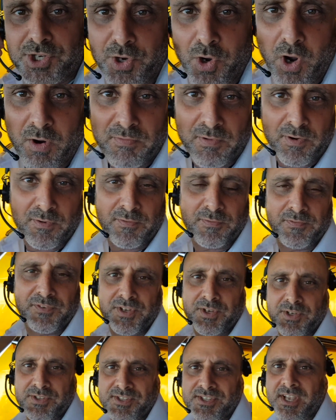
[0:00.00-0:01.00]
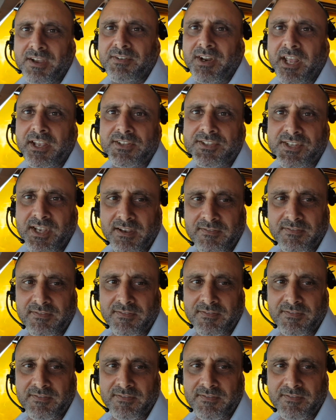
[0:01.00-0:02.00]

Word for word: over to the 787.